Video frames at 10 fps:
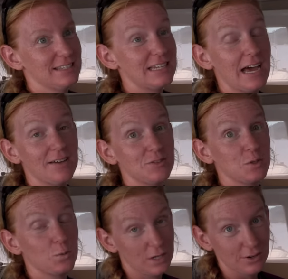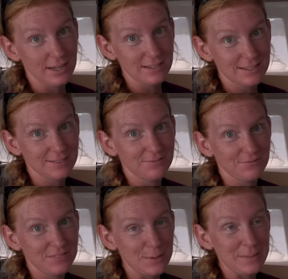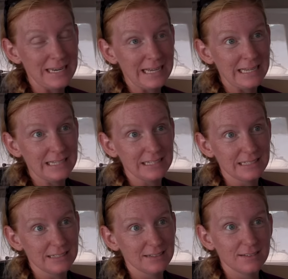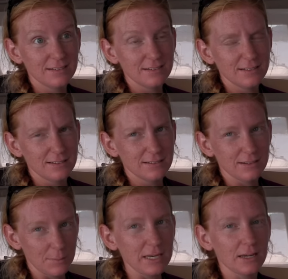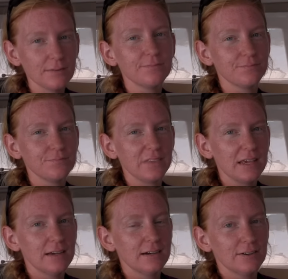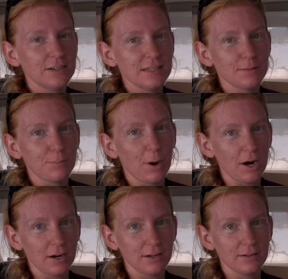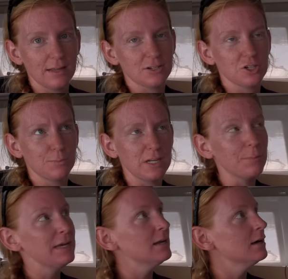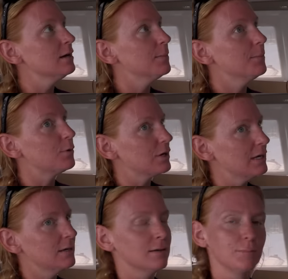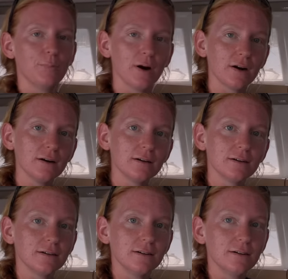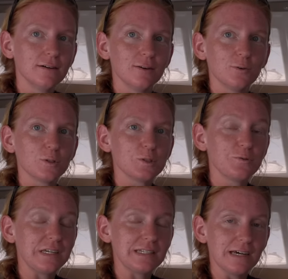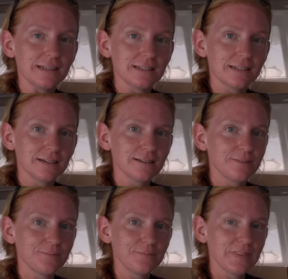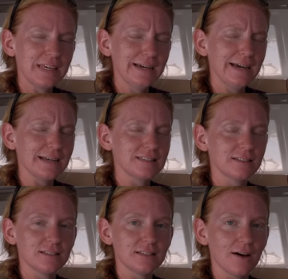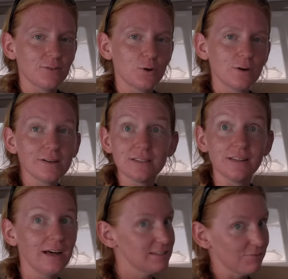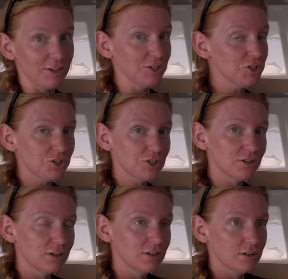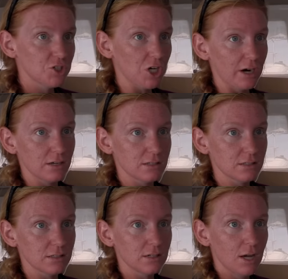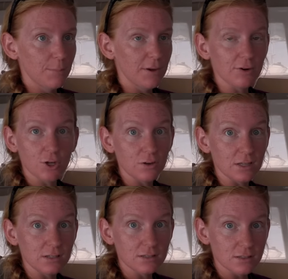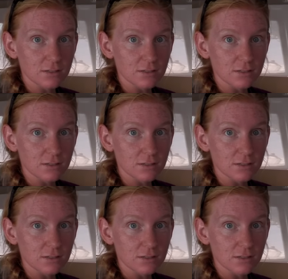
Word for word: The dives Girl. were great. Mm-hmm. Namena, mm Namena uh, Park, Nash- Namena Marine Park was fantastic. Excellent soft corals, lots of fish, sharks, barracudas,